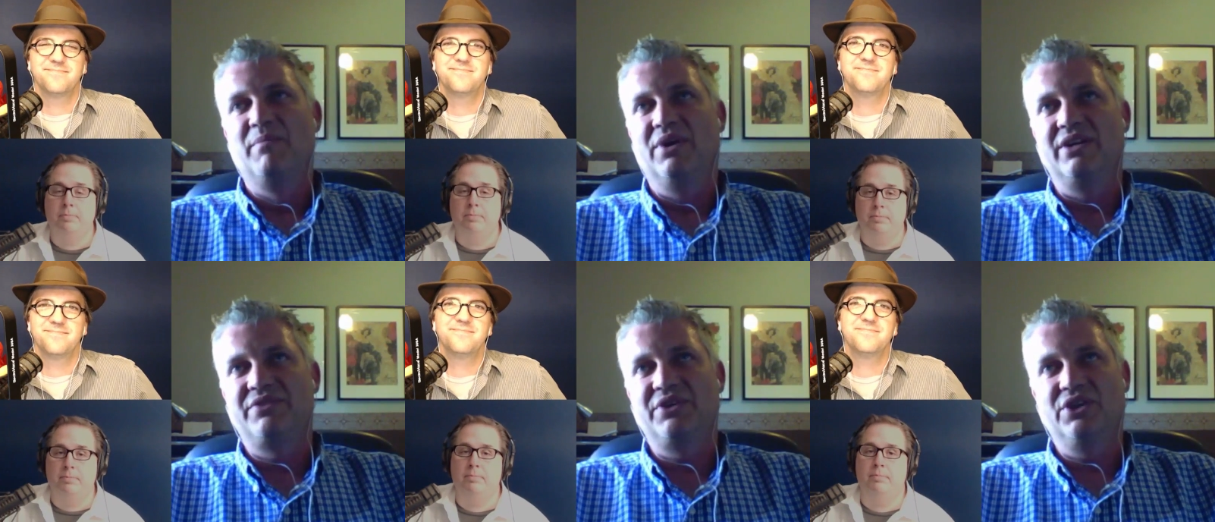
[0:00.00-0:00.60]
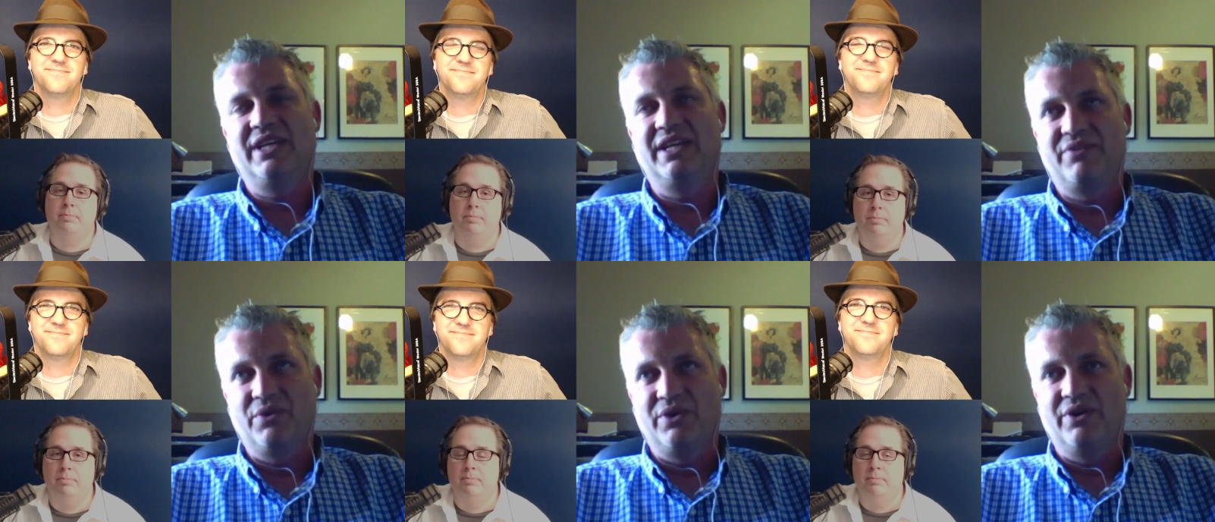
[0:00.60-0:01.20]
Speaker 1: But if you're
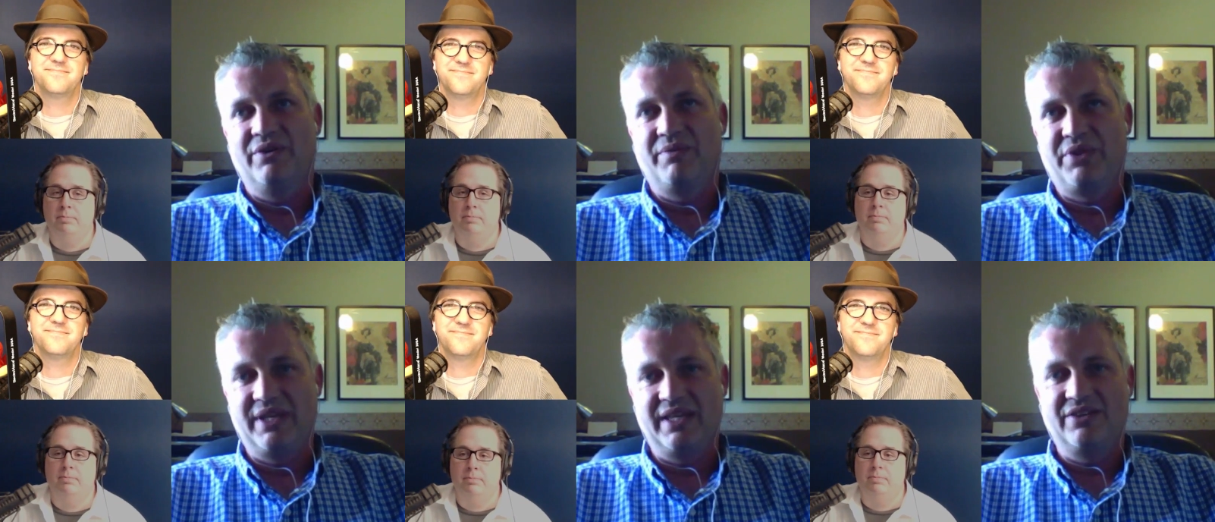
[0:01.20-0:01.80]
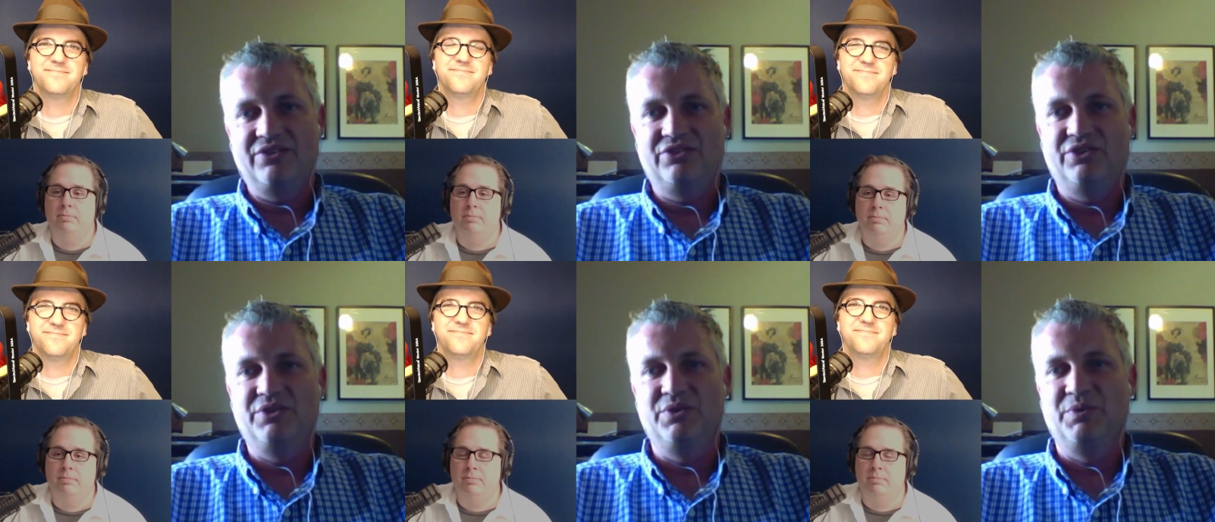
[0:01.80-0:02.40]
looking for things
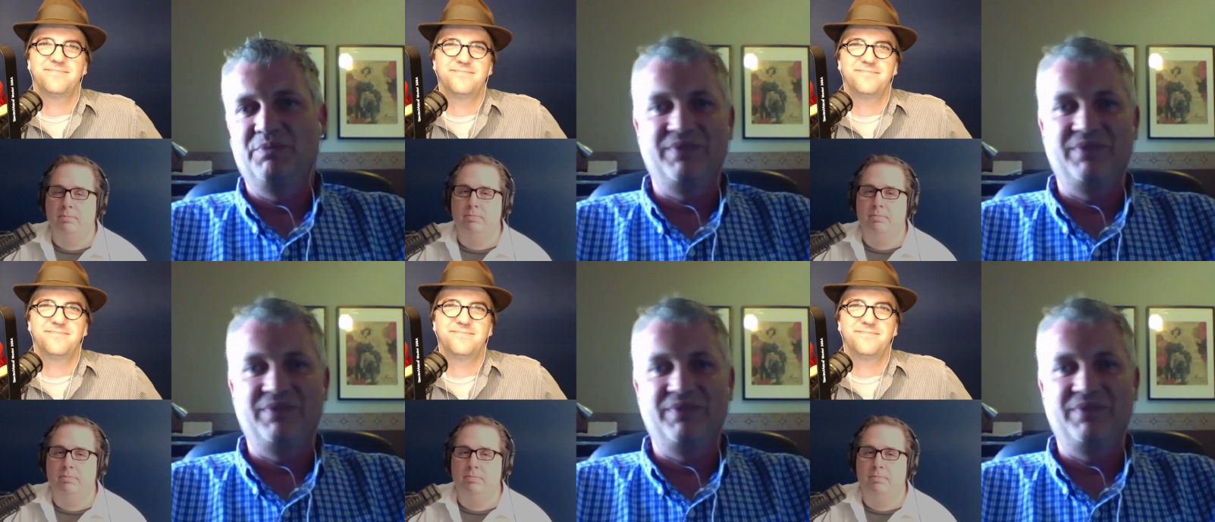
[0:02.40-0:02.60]
to